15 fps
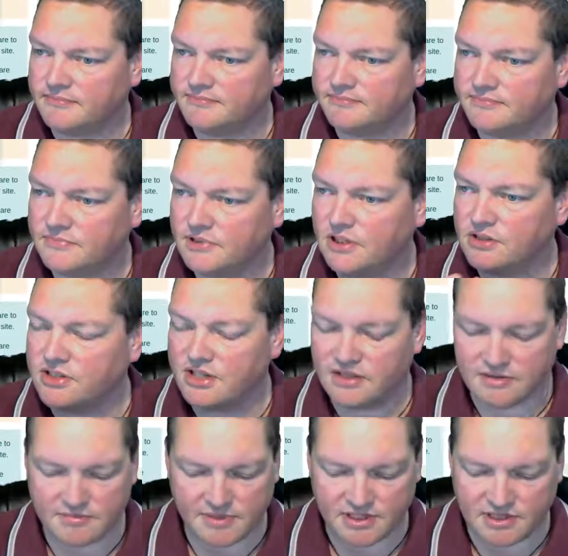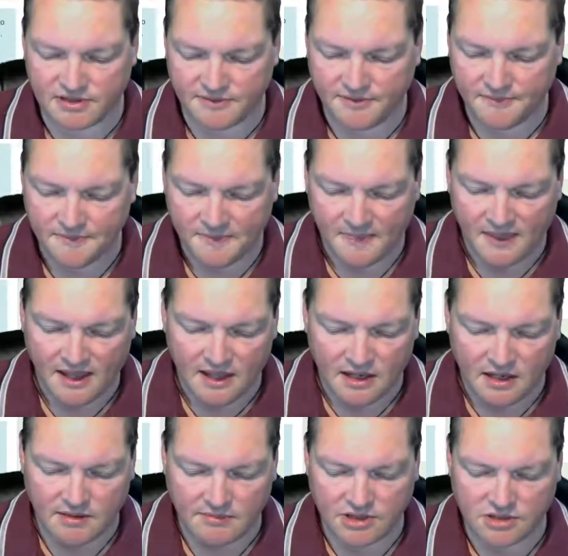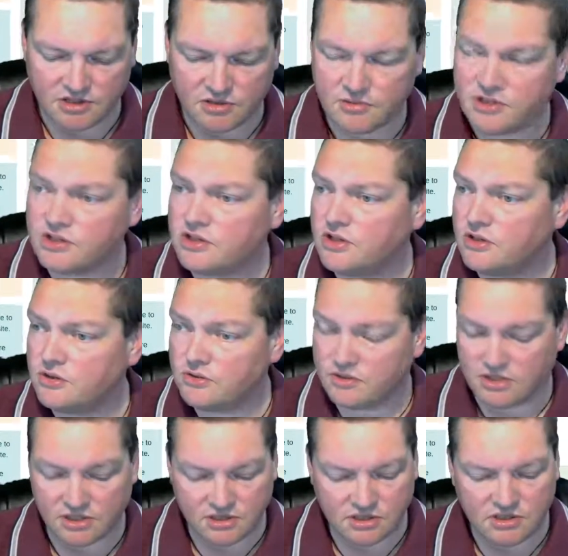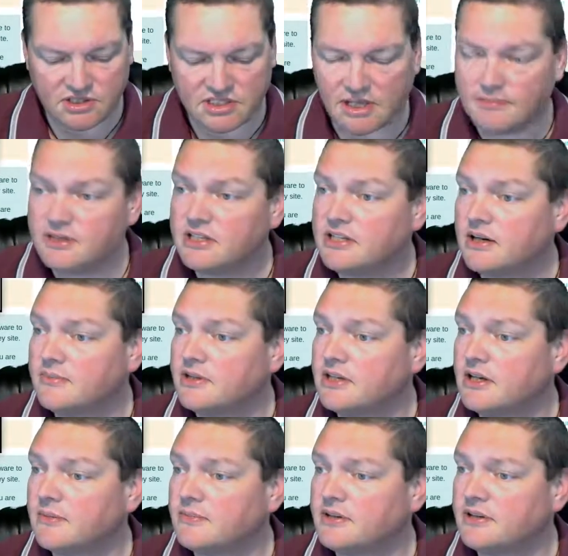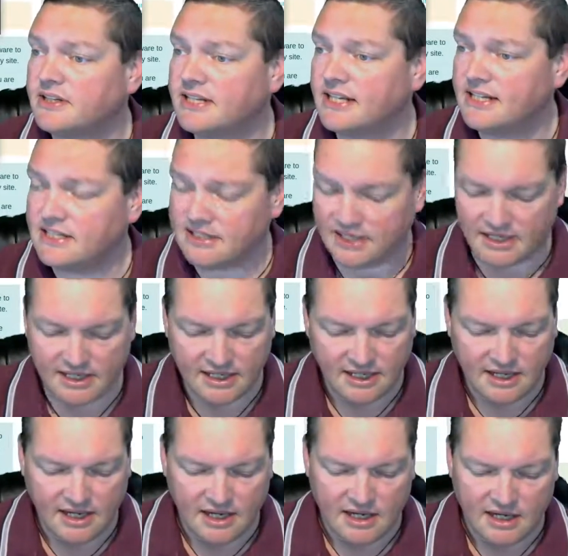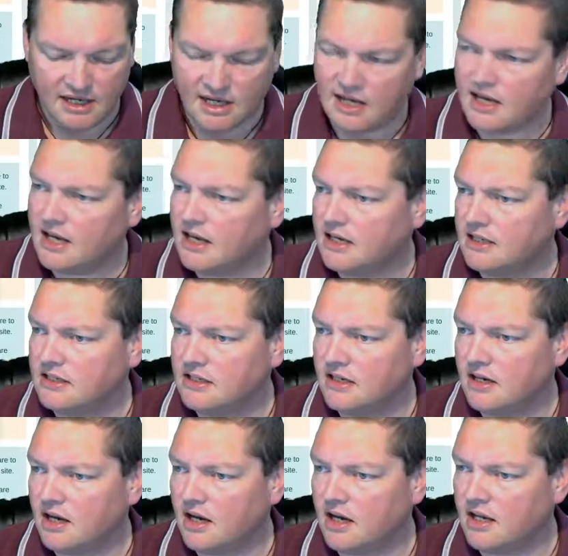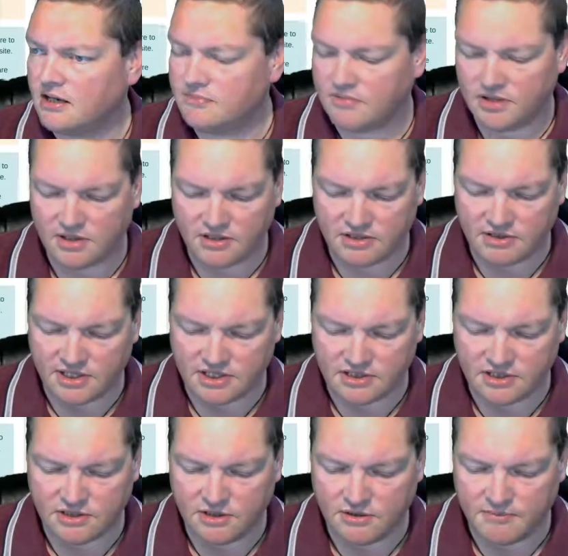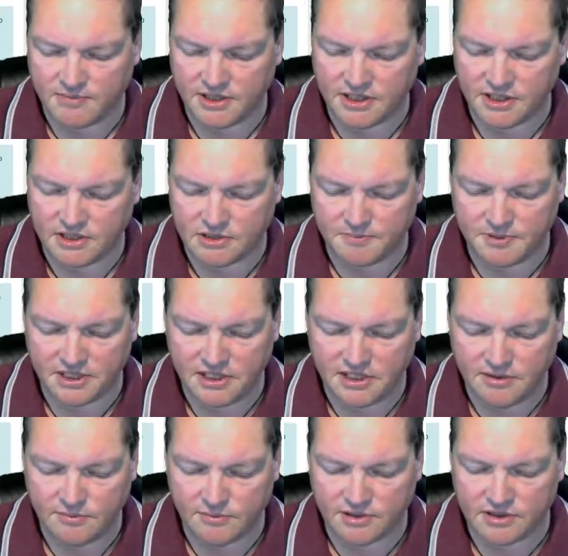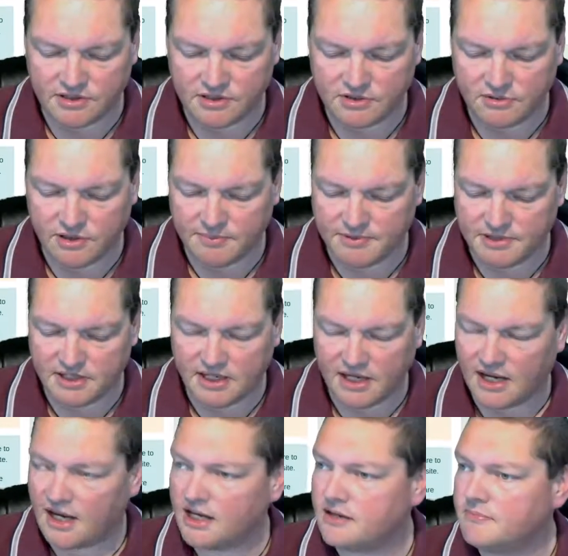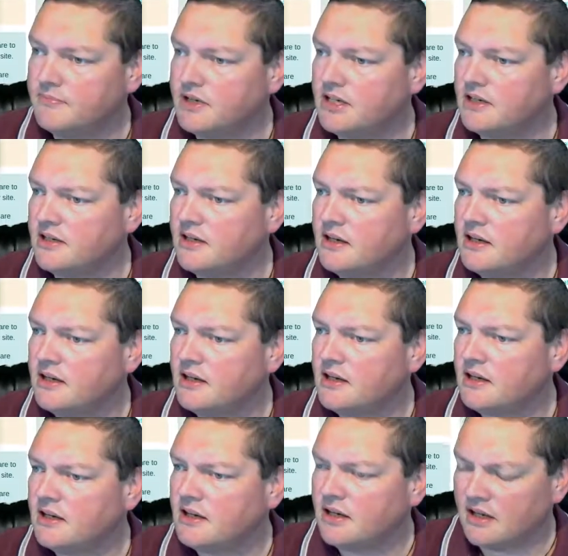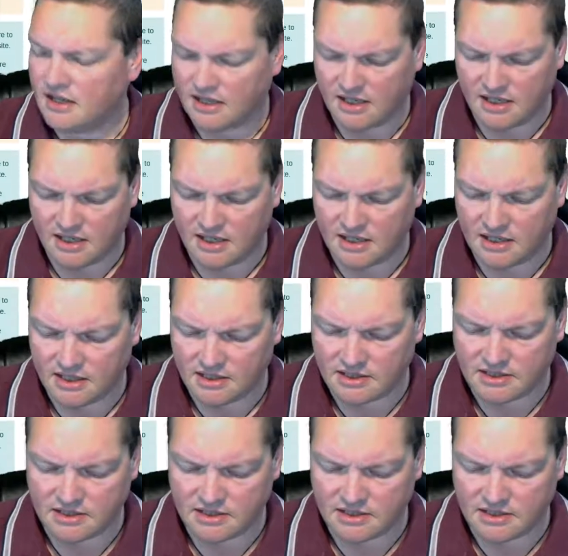logged in as myself, I'm going to switch the user to www.data, and I am going to execute PHP with the script admin /CLI/